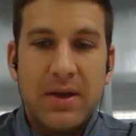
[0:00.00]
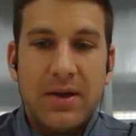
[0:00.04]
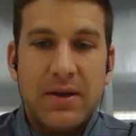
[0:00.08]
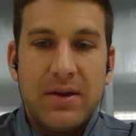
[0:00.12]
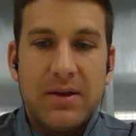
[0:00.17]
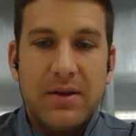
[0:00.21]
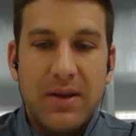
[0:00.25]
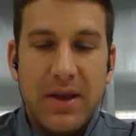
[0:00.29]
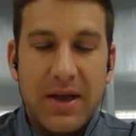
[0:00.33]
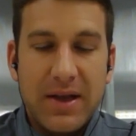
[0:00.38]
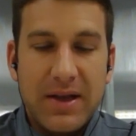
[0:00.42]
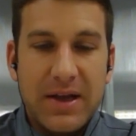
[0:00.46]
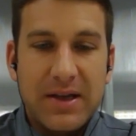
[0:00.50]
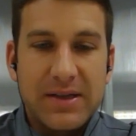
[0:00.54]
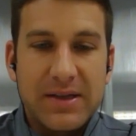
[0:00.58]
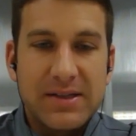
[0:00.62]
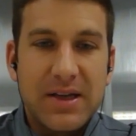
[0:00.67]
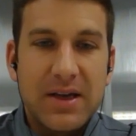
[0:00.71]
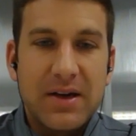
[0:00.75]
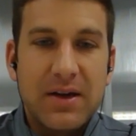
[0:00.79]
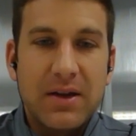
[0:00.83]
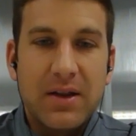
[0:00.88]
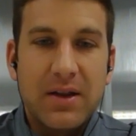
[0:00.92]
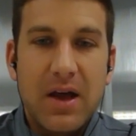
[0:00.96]
like I
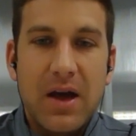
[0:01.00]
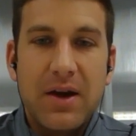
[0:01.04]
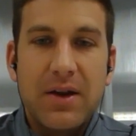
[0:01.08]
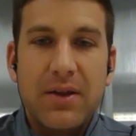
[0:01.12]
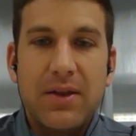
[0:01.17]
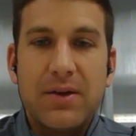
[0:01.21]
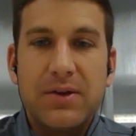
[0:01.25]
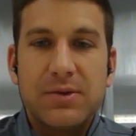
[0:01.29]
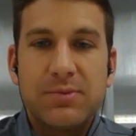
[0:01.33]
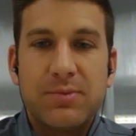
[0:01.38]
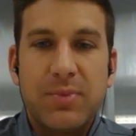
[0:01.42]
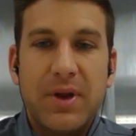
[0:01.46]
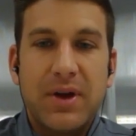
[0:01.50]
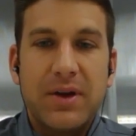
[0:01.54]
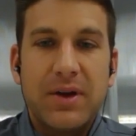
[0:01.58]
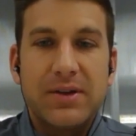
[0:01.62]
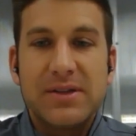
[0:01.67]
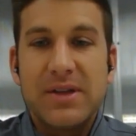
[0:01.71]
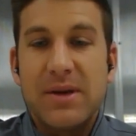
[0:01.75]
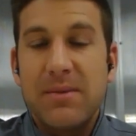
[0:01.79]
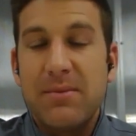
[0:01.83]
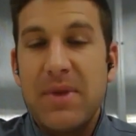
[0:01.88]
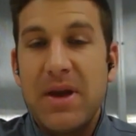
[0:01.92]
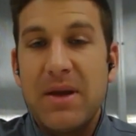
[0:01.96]
said, a lot of those players
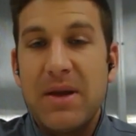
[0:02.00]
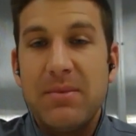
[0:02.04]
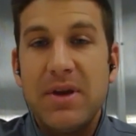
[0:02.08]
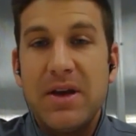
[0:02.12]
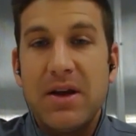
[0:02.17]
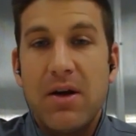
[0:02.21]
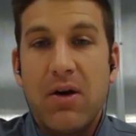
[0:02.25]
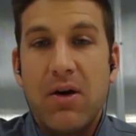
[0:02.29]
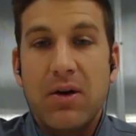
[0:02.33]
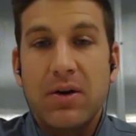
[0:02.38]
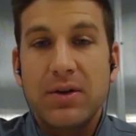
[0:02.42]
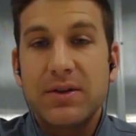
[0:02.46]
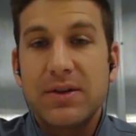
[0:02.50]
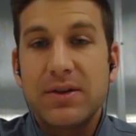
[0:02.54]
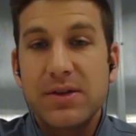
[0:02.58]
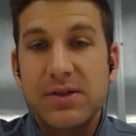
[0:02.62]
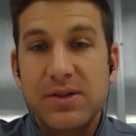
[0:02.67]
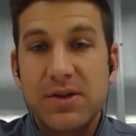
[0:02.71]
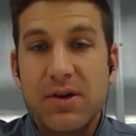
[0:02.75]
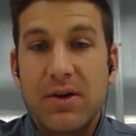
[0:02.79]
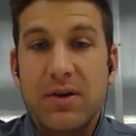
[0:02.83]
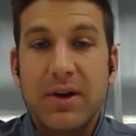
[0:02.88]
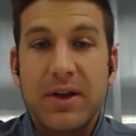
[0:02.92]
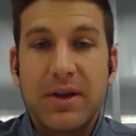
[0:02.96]
that maybe aren't the
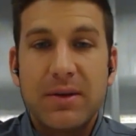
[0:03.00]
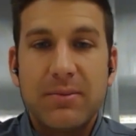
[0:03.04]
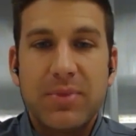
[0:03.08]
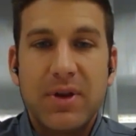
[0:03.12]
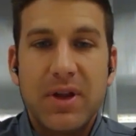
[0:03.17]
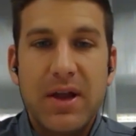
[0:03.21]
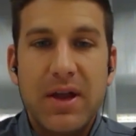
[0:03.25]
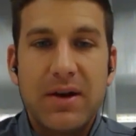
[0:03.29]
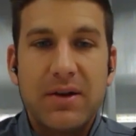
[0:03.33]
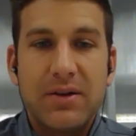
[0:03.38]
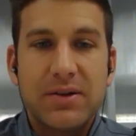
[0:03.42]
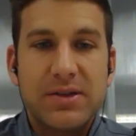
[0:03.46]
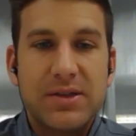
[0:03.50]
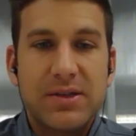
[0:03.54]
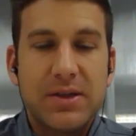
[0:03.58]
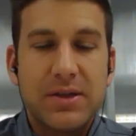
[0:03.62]
starting players,